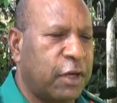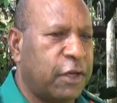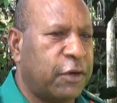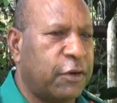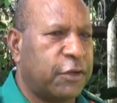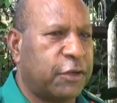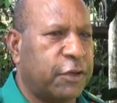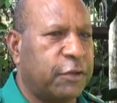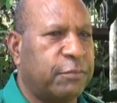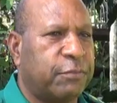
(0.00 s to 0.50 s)

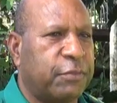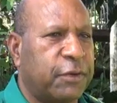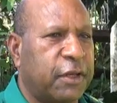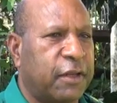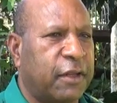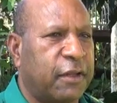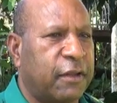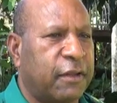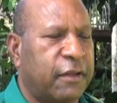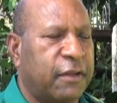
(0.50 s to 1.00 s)
leadership in
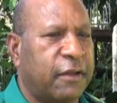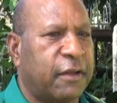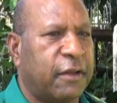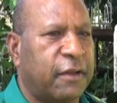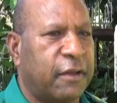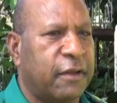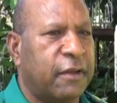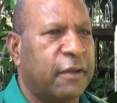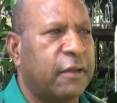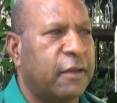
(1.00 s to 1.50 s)

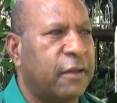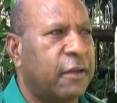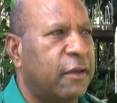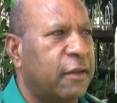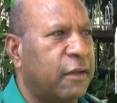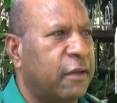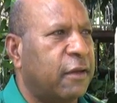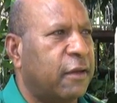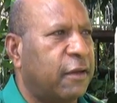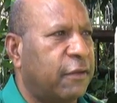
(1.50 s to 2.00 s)
the
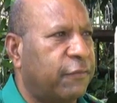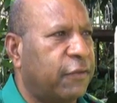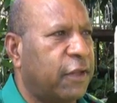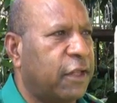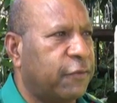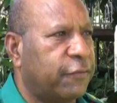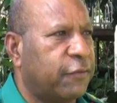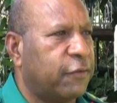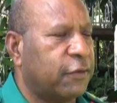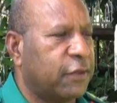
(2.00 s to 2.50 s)

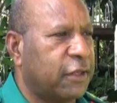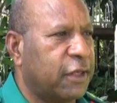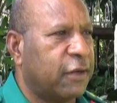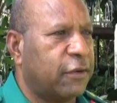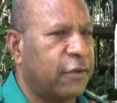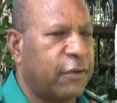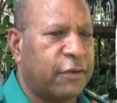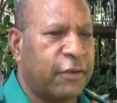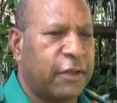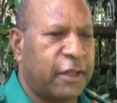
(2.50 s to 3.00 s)
Defence Force,
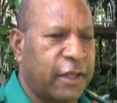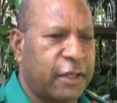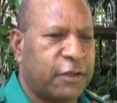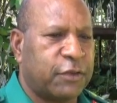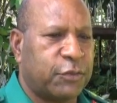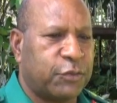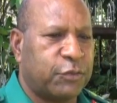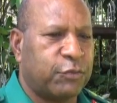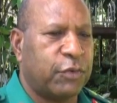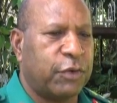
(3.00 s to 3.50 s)
and
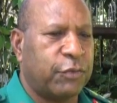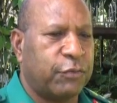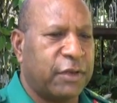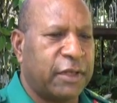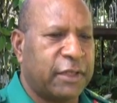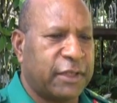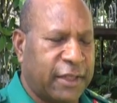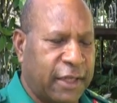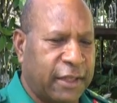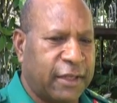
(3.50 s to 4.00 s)
that's where
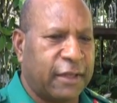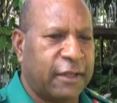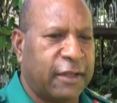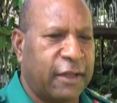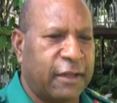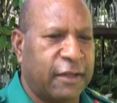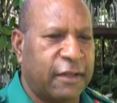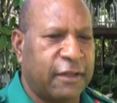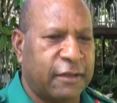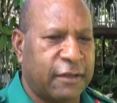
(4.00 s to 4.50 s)
we're starting,
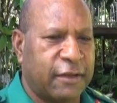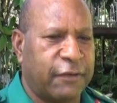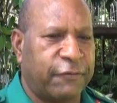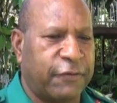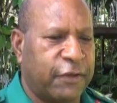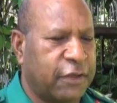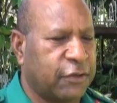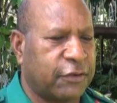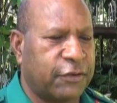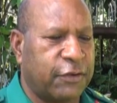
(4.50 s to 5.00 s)
and this is our
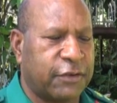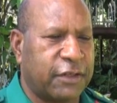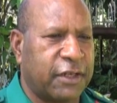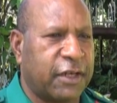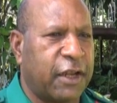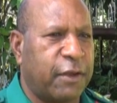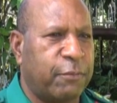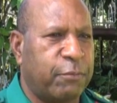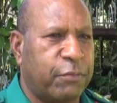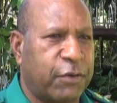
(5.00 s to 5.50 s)
first course,
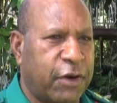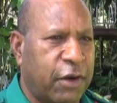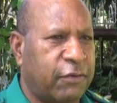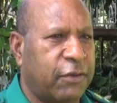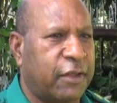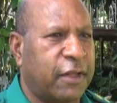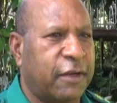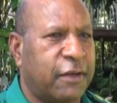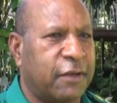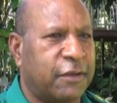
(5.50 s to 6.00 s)
and I'm
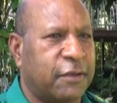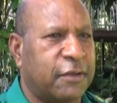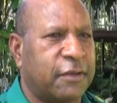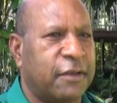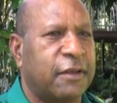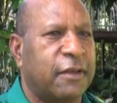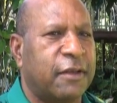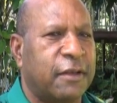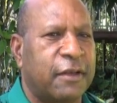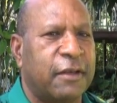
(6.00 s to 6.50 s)
proud that it's
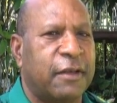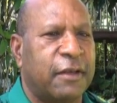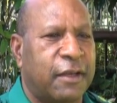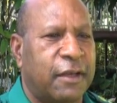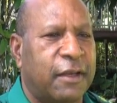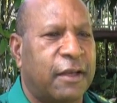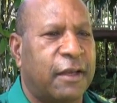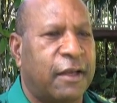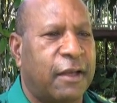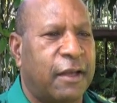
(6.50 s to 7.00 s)

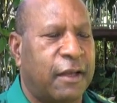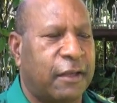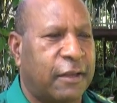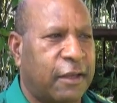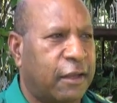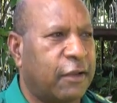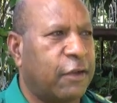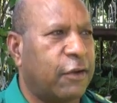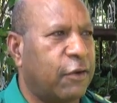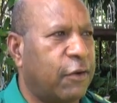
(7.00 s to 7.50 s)

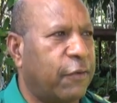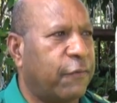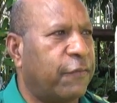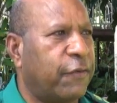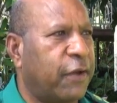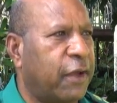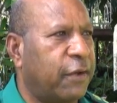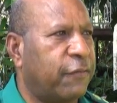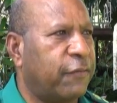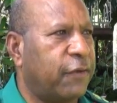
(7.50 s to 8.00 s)
kicking off
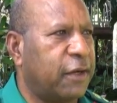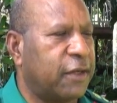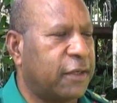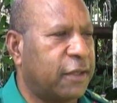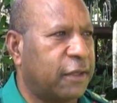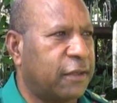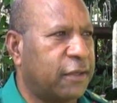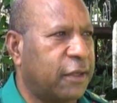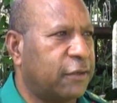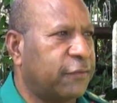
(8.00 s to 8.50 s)
very
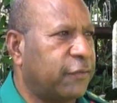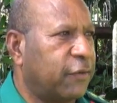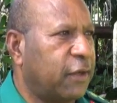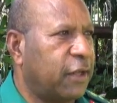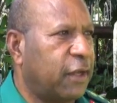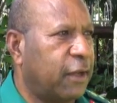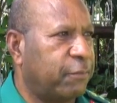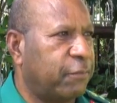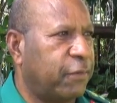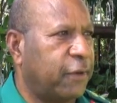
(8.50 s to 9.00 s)

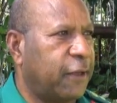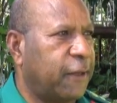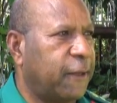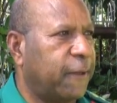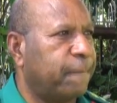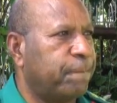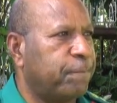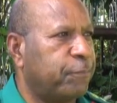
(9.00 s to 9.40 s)
successfully up here.